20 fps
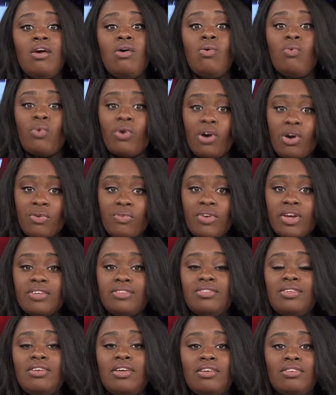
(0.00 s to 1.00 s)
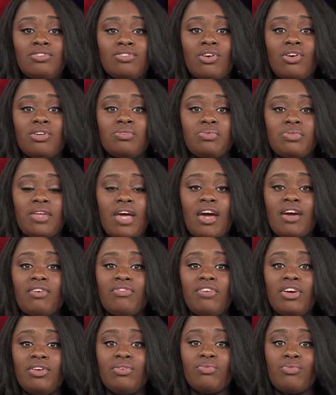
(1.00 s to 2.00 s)
were arrested and charged with
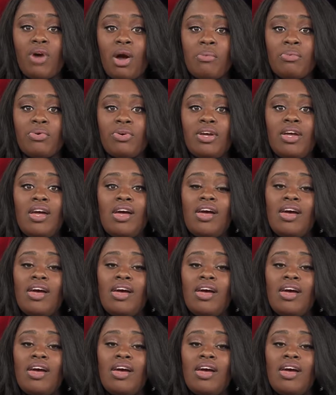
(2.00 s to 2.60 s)
aggravated robbery